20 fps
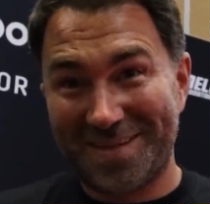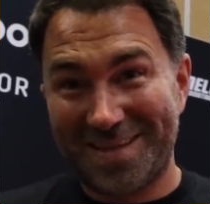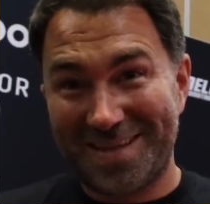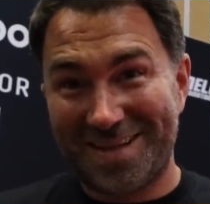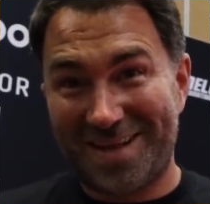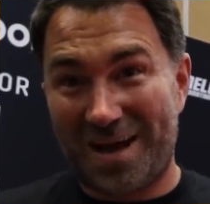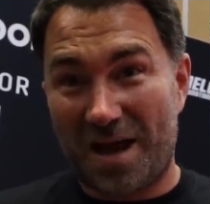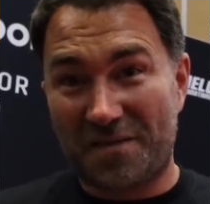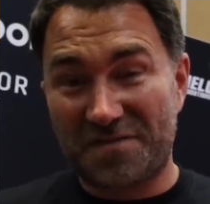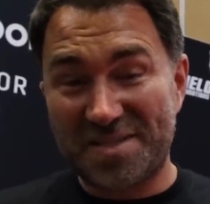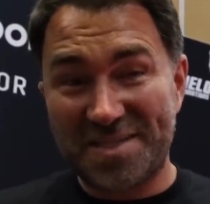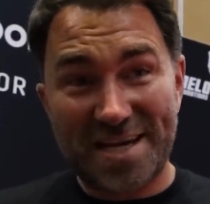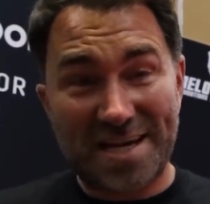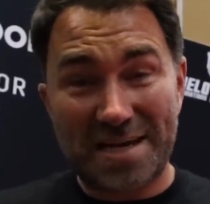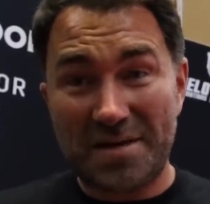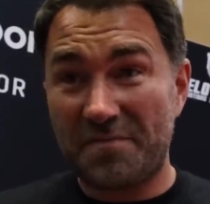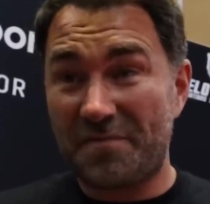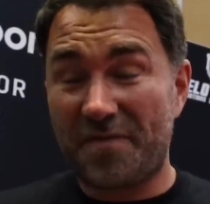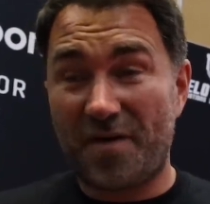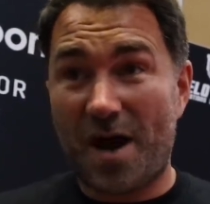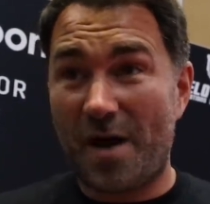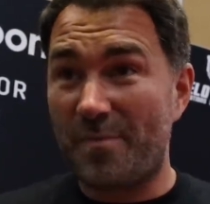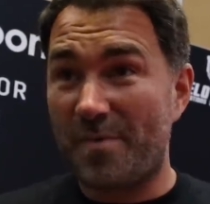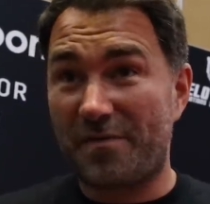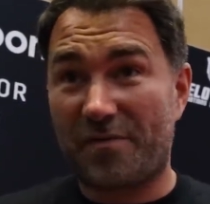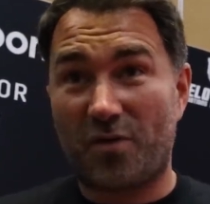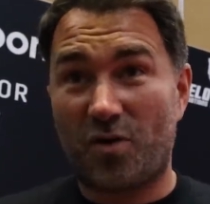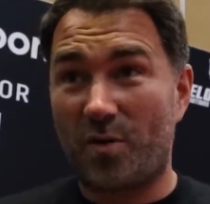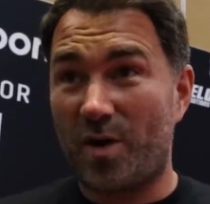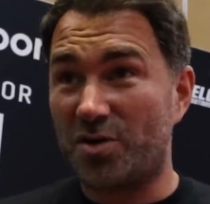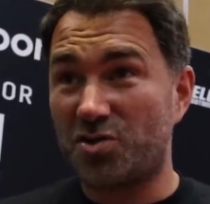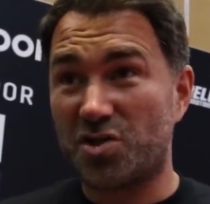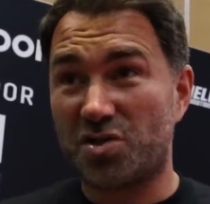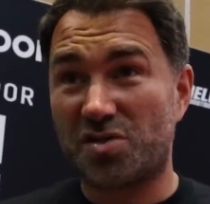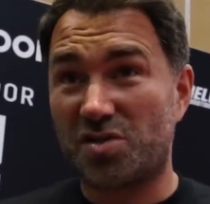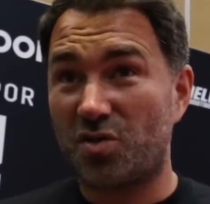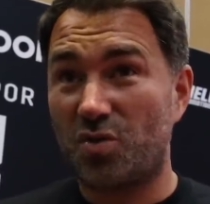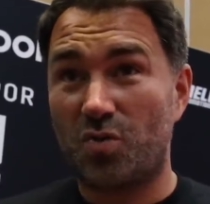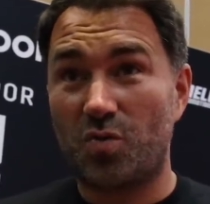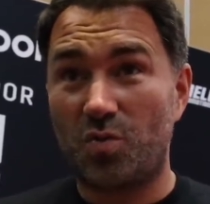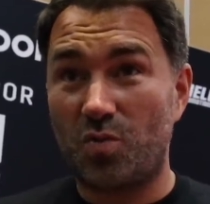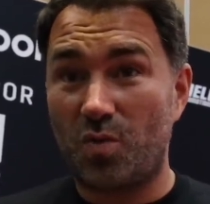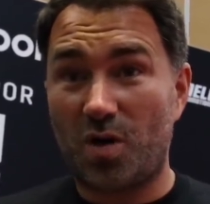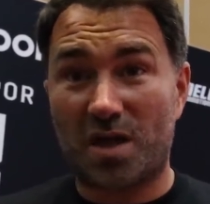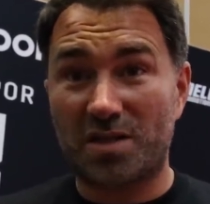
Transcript: Right. Like I've seen him fight before, I just thought,